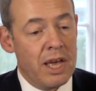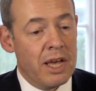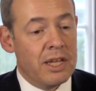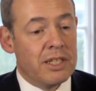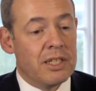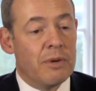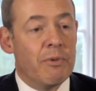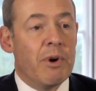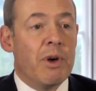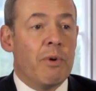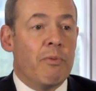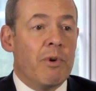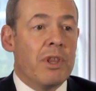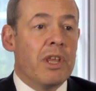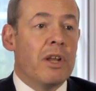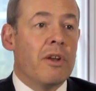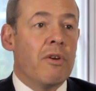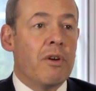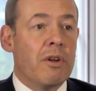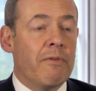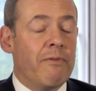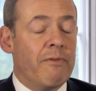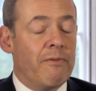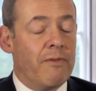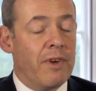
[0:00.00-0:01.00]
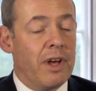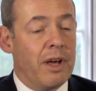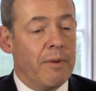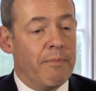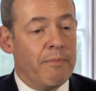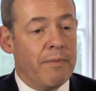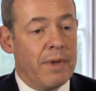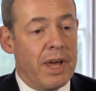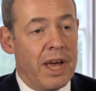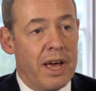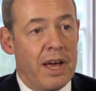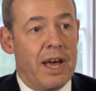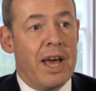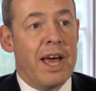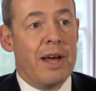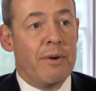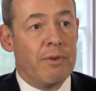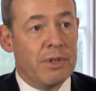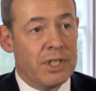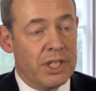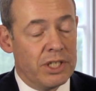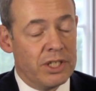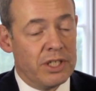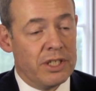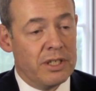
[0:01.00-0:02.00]
So with a lot of
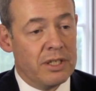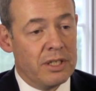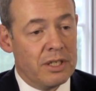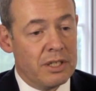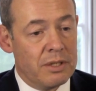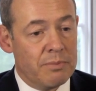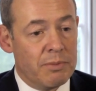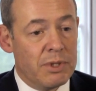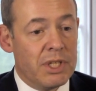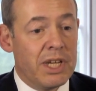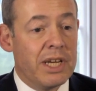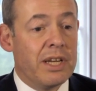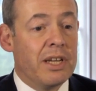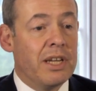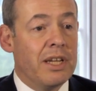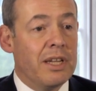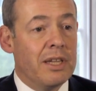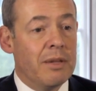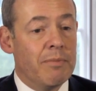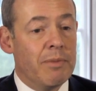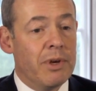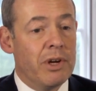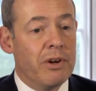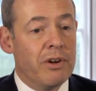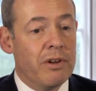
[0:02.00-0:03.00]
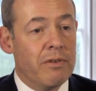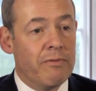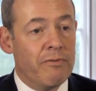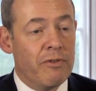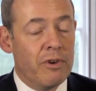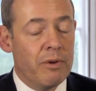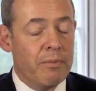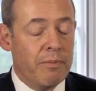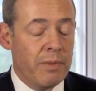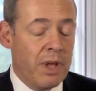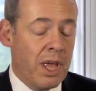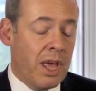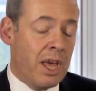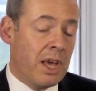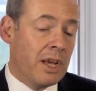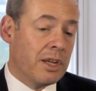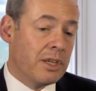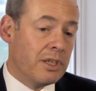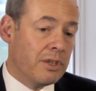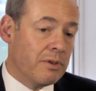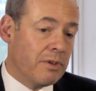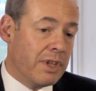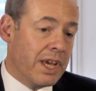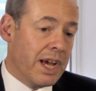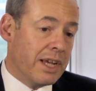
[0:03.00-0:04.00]
acquisitions, particularly in the period from
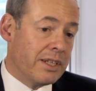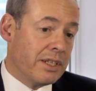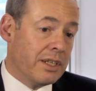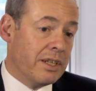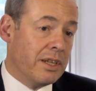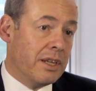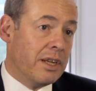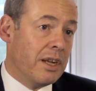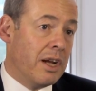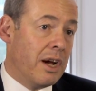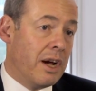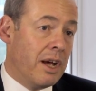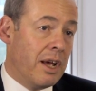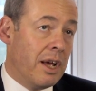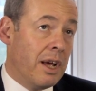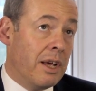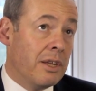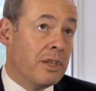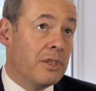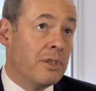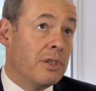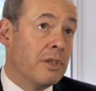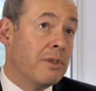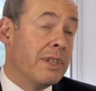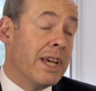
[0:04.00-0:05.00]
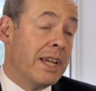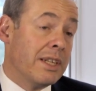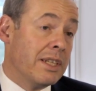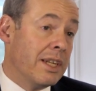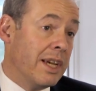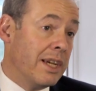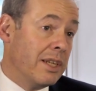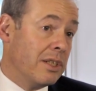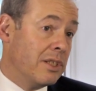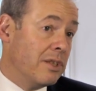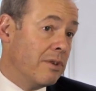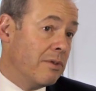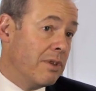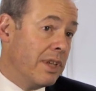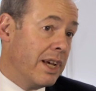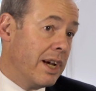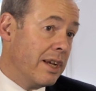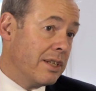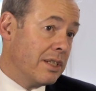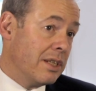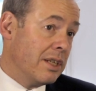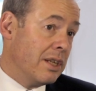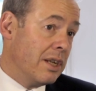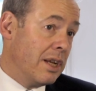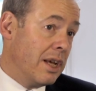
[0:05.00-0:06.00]

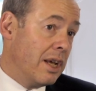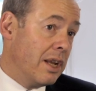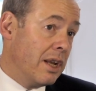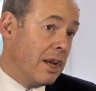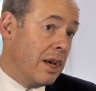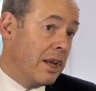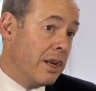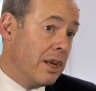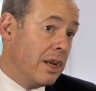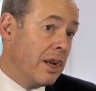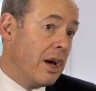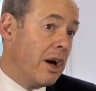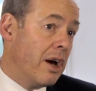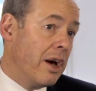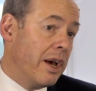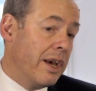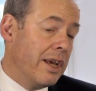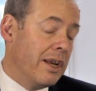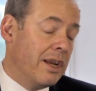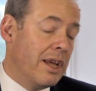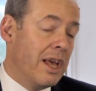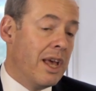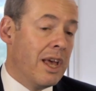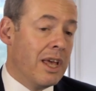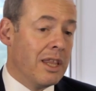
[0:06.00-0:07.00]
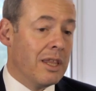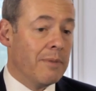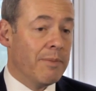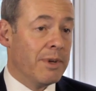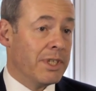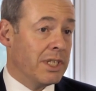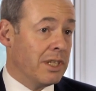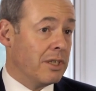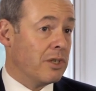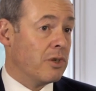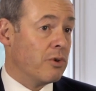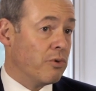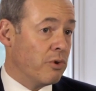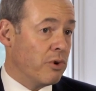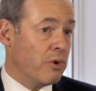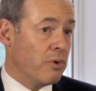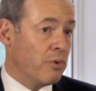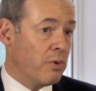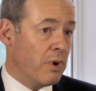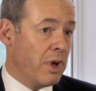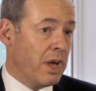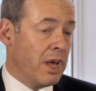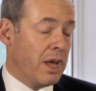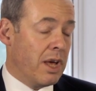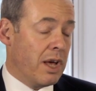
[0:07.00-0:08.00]
2008-2009, the business
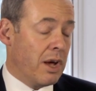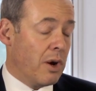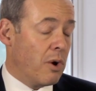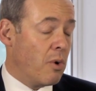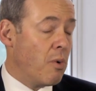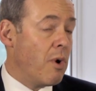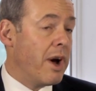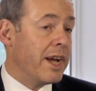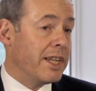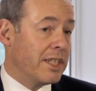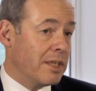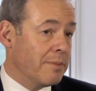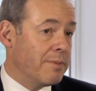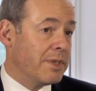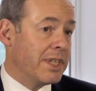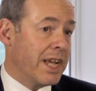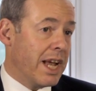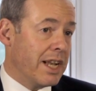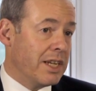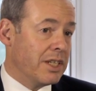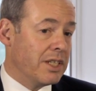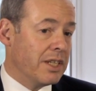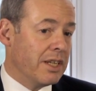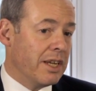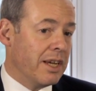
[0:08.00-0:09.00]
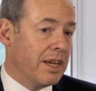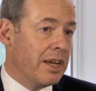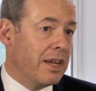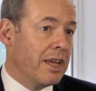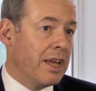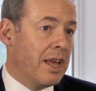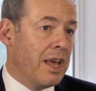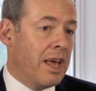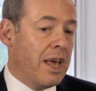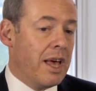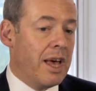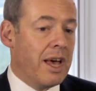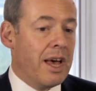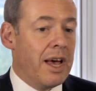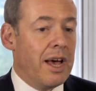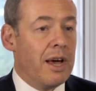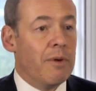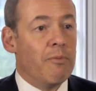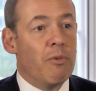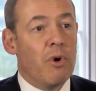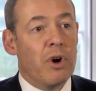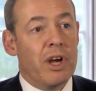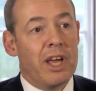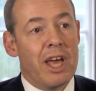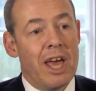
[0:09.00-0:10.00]
grew quite substantially.
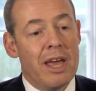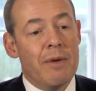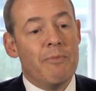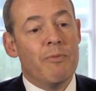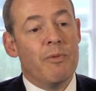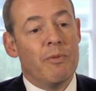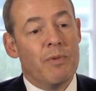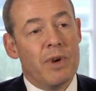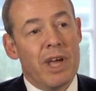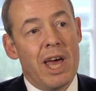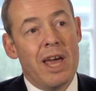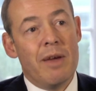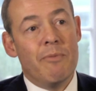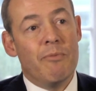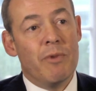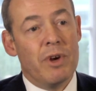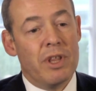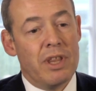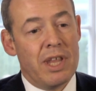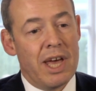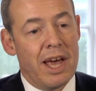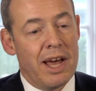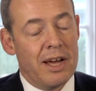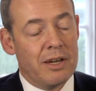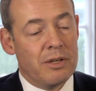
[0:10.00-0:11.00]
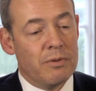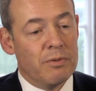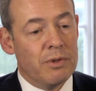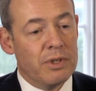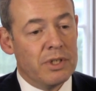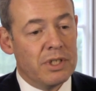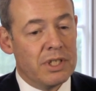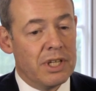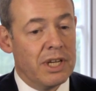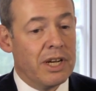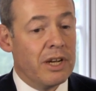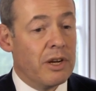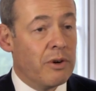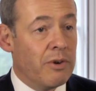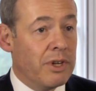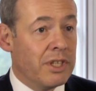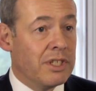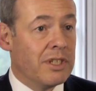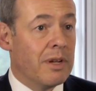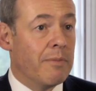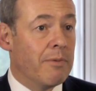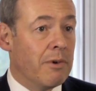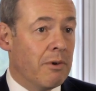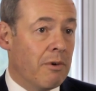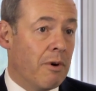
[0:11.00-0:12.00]
And what came with that was an increased
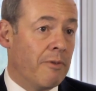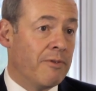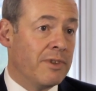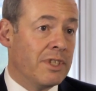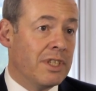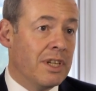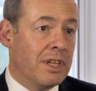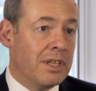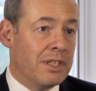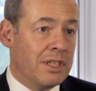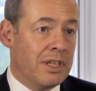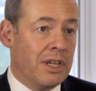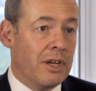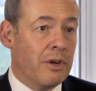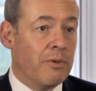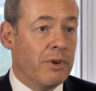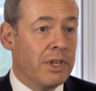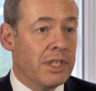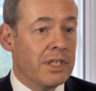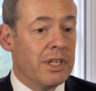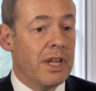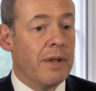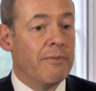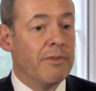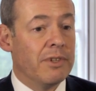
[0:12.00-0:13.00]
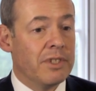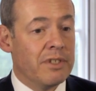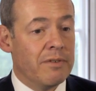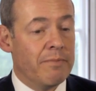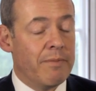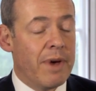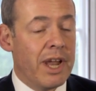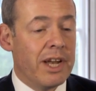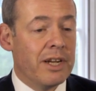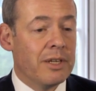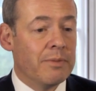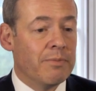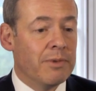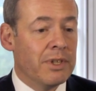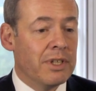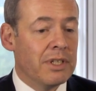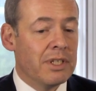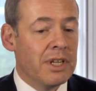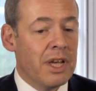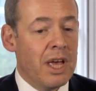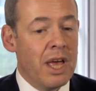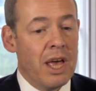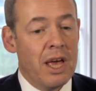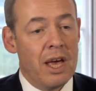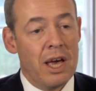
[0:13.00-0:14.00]
number of offices, increased levels of management.
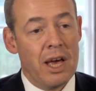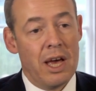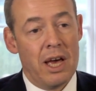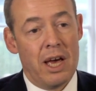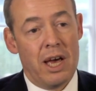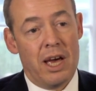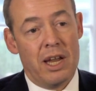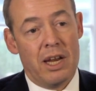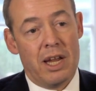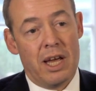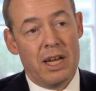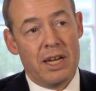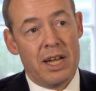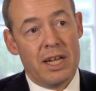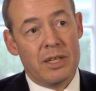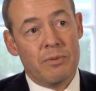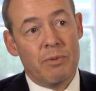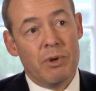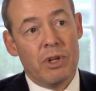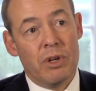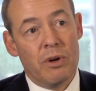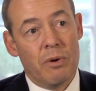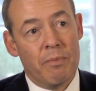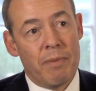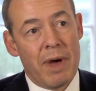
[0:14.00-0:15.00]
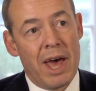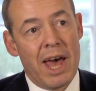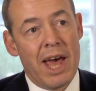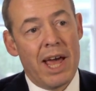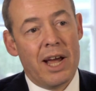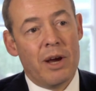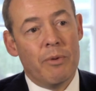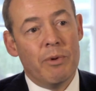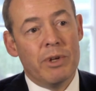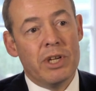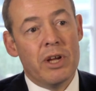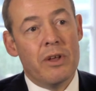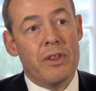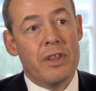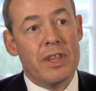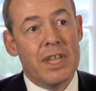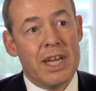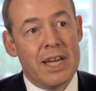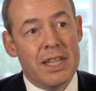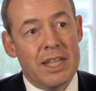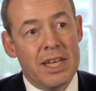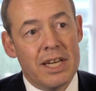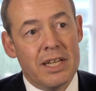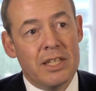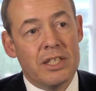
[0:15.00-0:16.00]
And as we look back, we don't
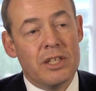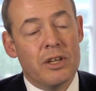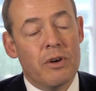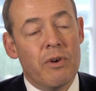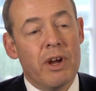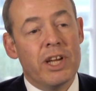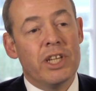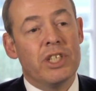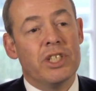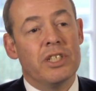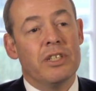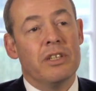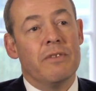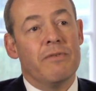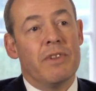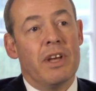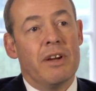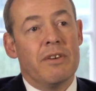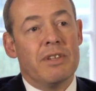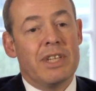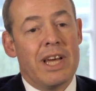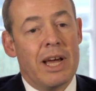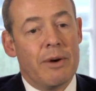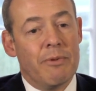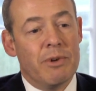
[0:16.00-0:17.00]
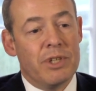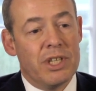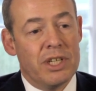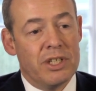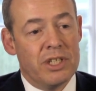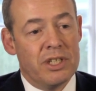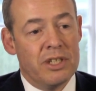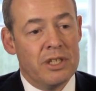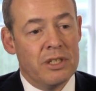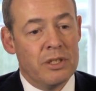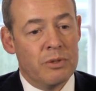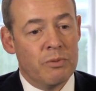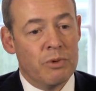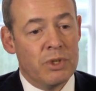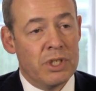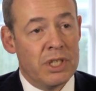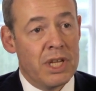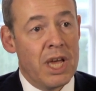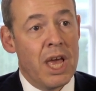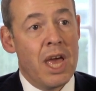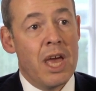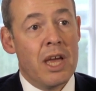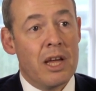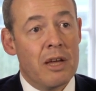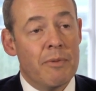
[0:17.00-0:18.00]
think the integration of those acquisitions was
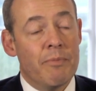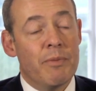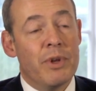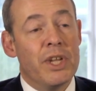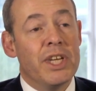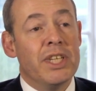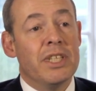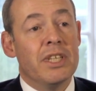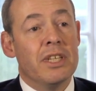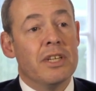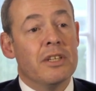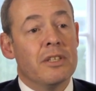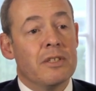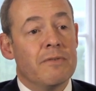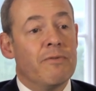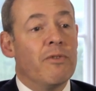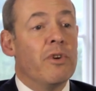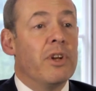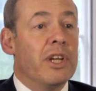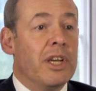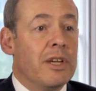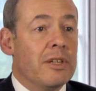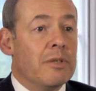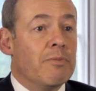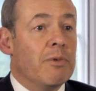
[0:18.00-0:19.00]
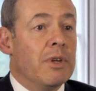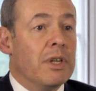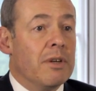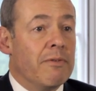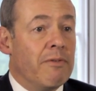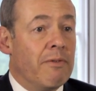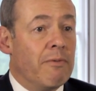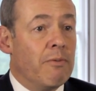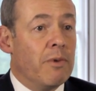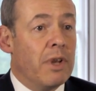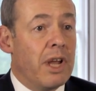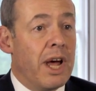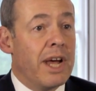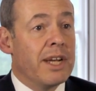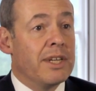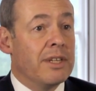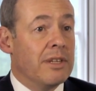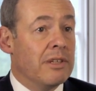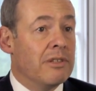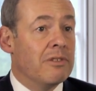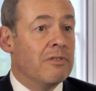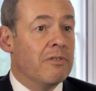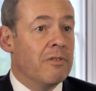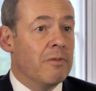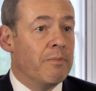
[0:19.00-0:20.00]
completed as fully as we'd have liked
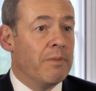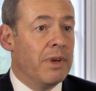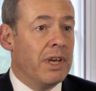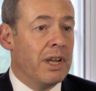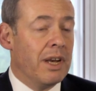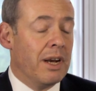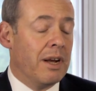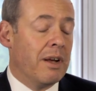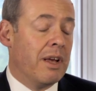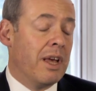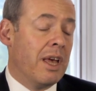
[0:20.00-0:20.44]
it to have been.